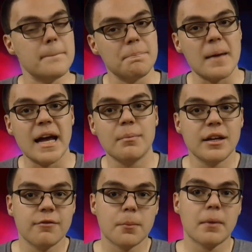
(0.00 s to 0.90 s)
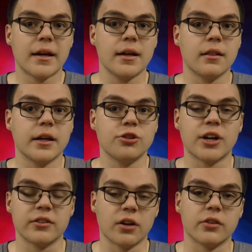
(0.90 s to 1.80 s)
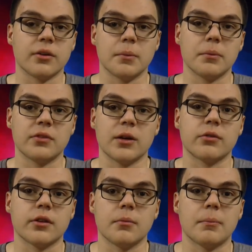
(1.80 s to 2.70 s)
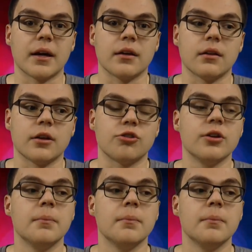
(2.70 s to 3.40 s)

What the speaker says: maybe even Becky Lynch. I saw some people say it was going to be Becky Lynch.